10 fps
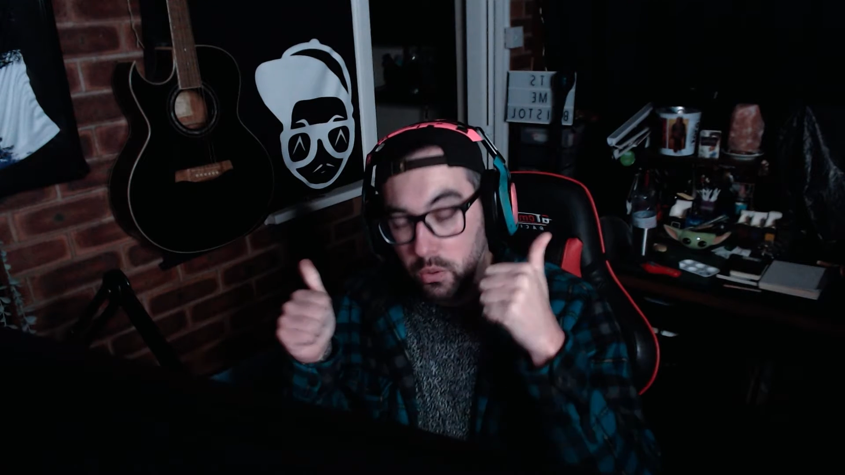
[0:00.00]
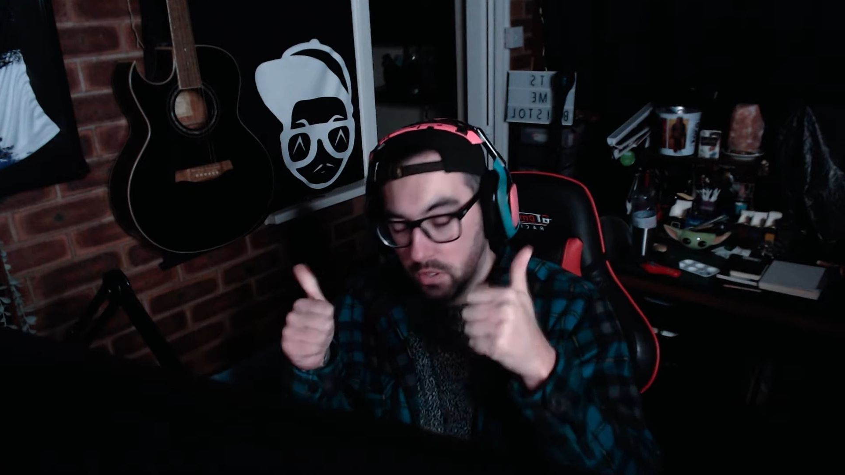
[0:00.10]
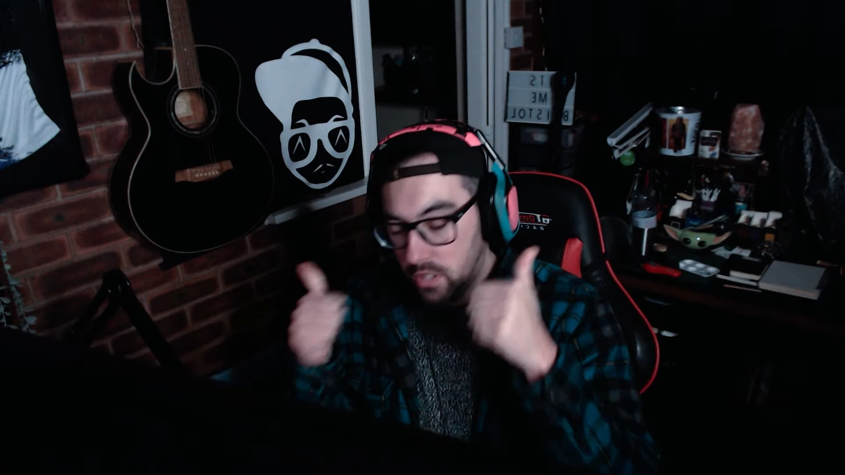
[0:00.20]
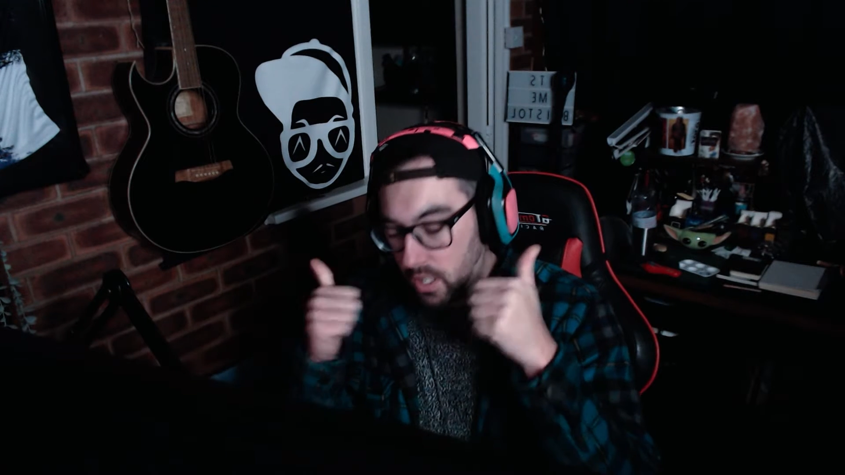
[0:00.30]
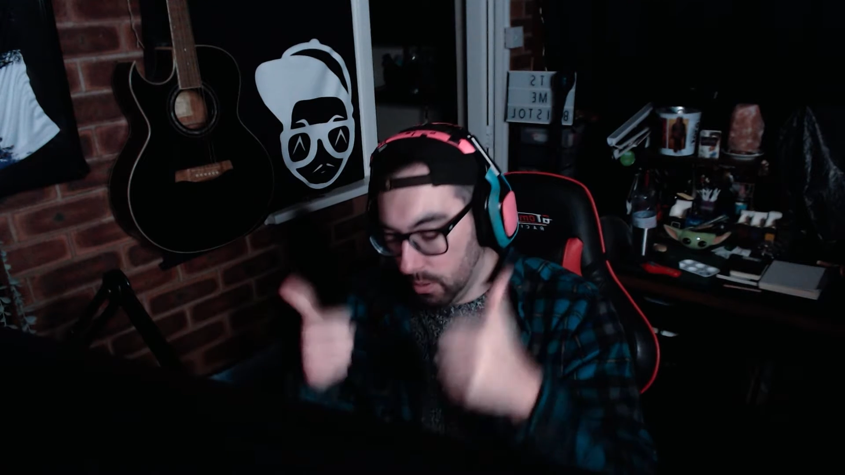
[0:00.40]

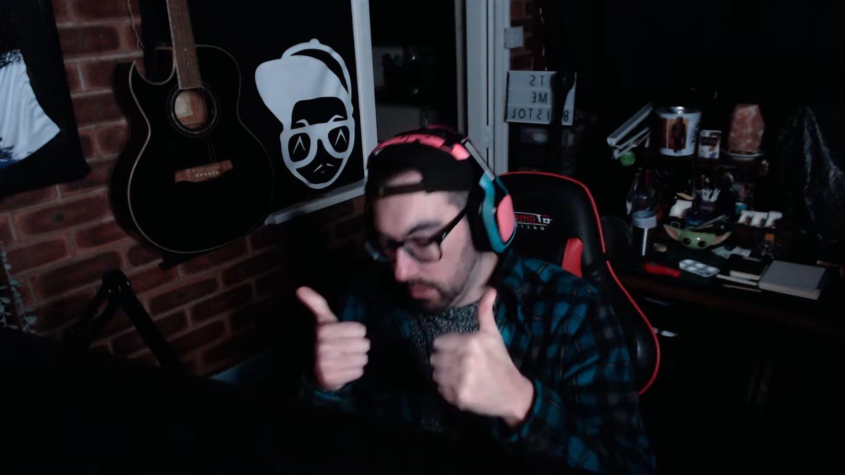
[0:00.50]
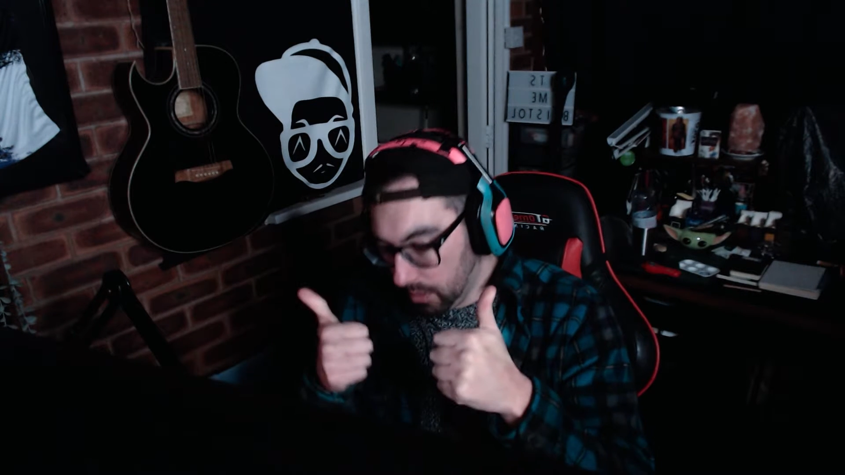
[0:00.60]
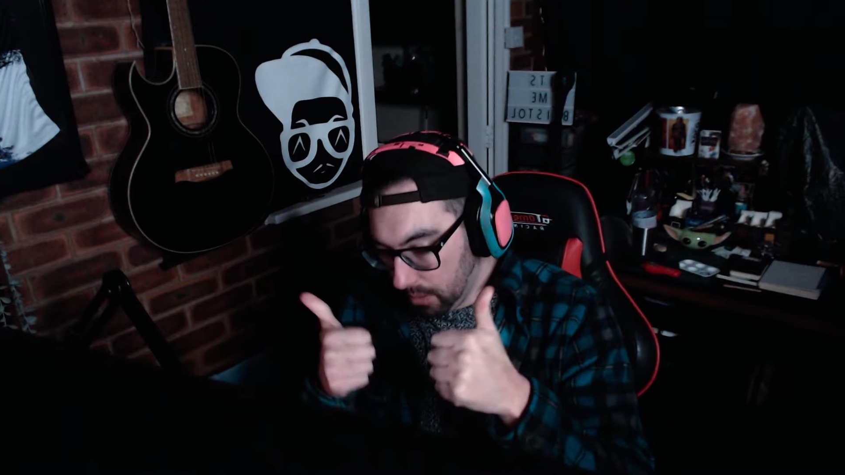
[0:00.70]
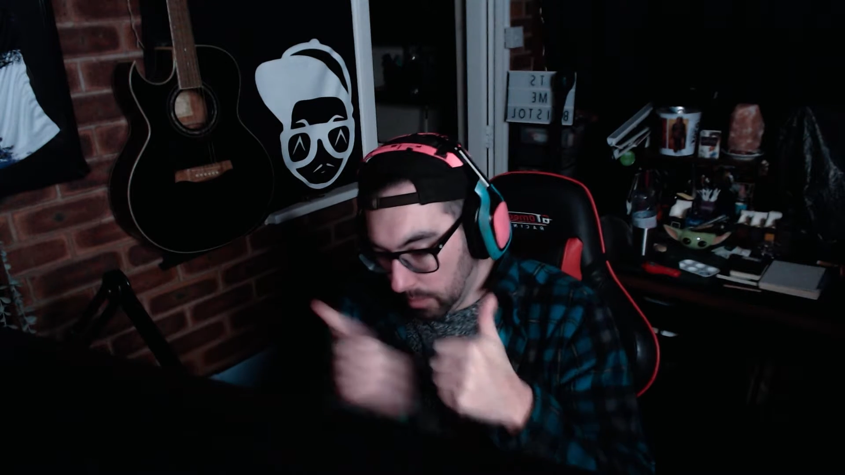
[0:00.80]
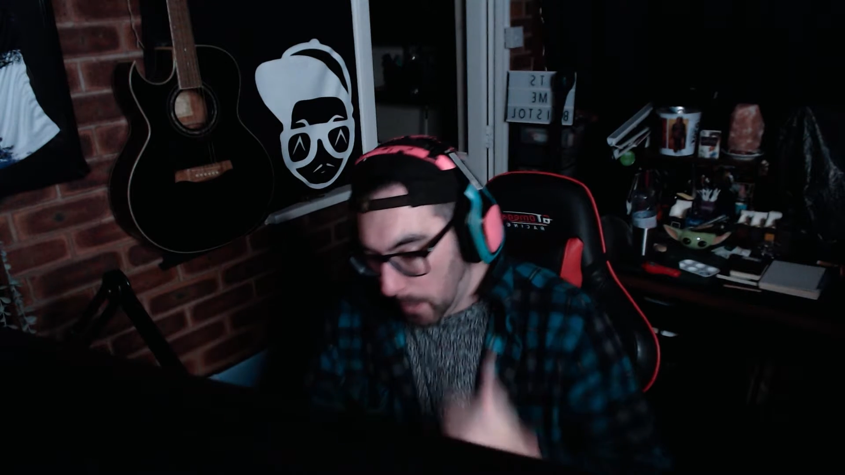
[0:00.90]
So
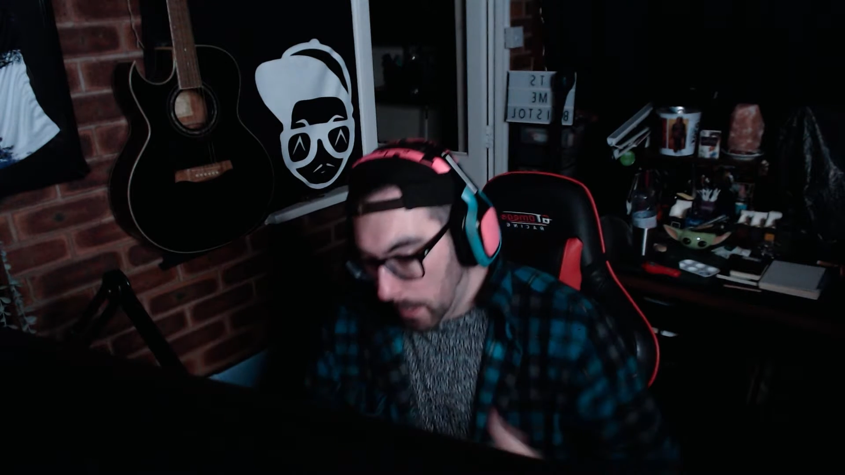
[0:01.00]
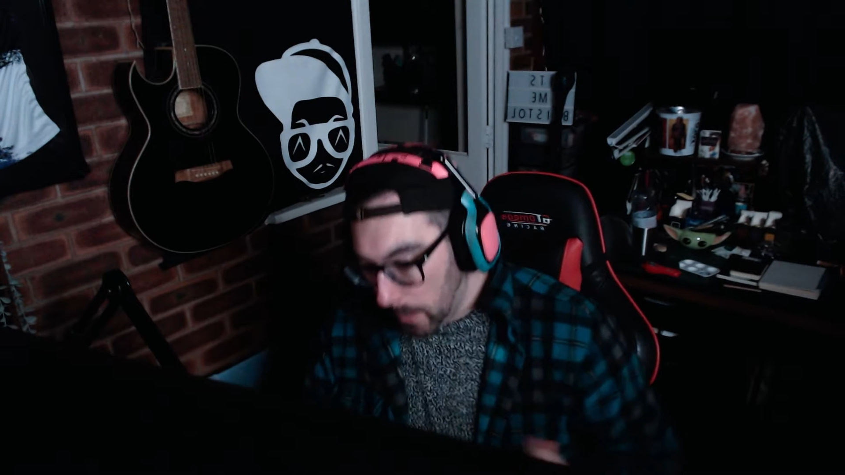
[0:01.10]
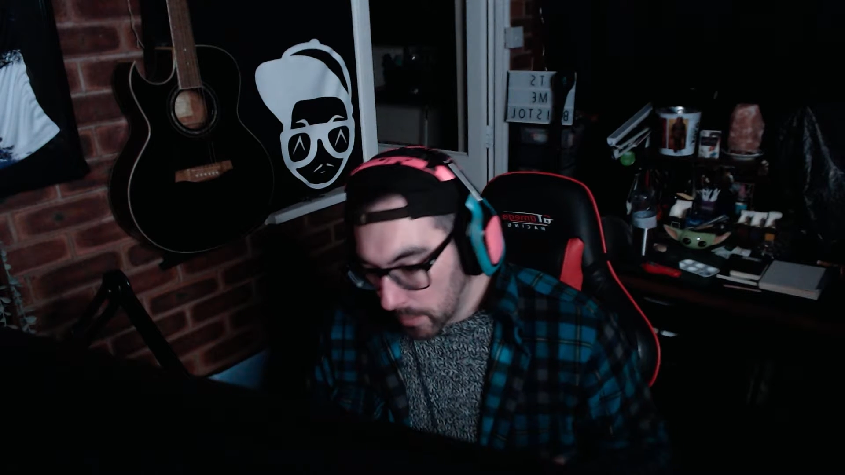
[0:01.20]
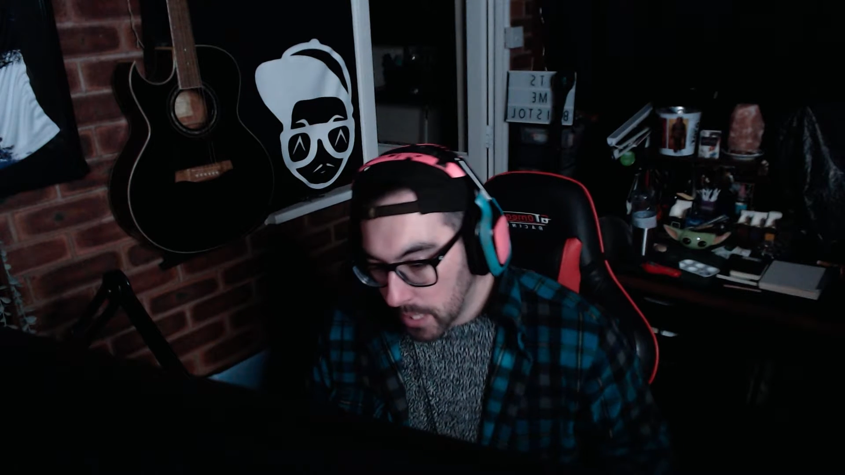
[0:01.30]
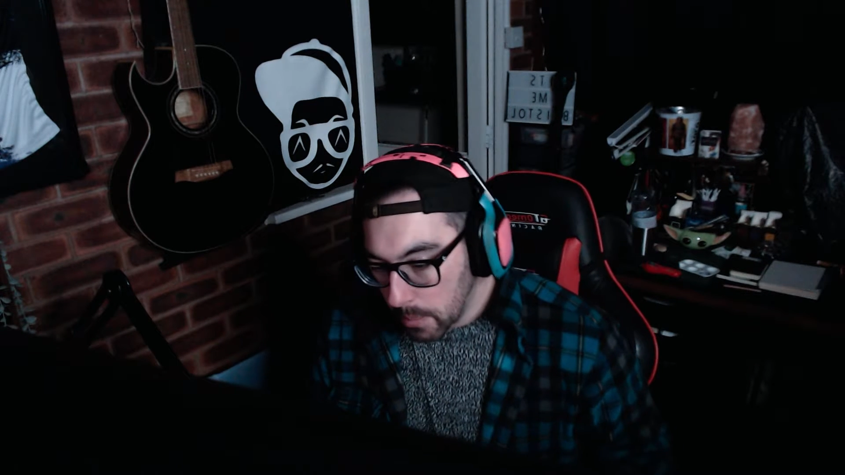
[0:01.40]

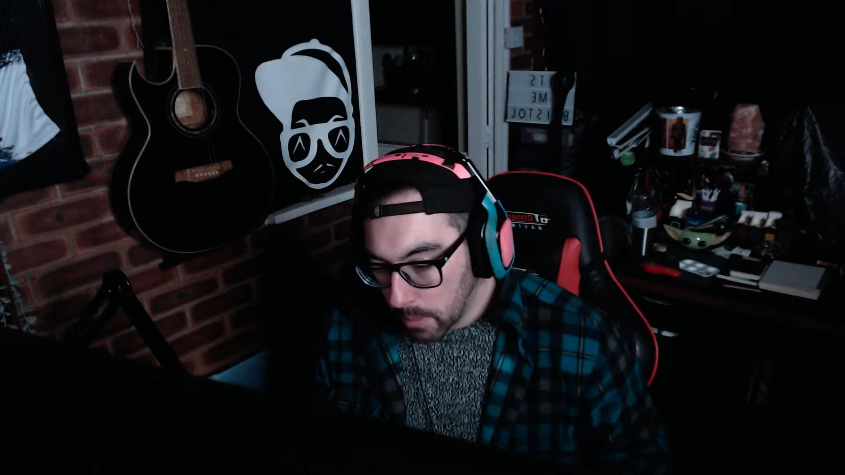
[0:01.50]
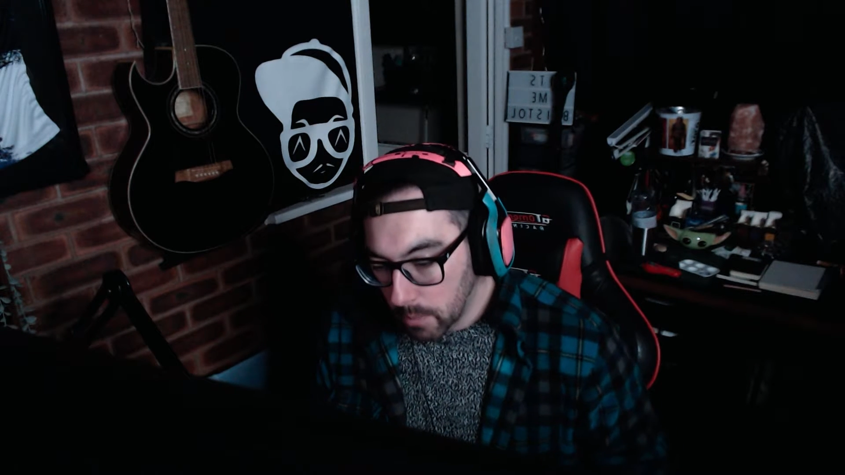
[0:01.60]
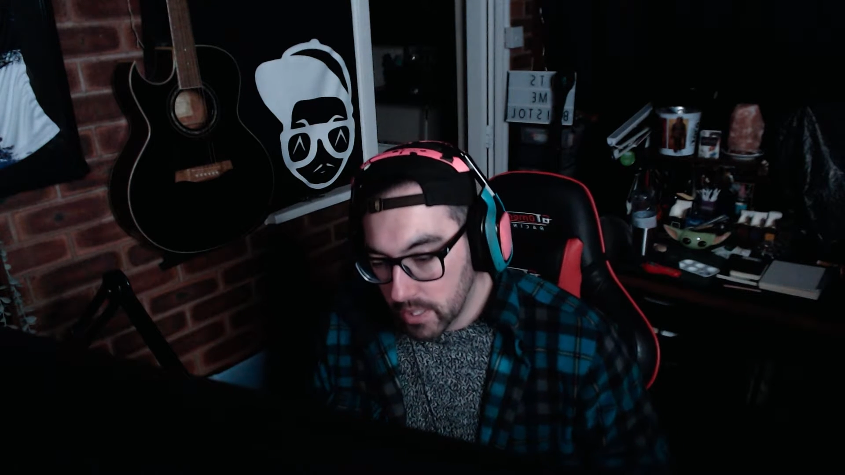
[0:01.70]
keep up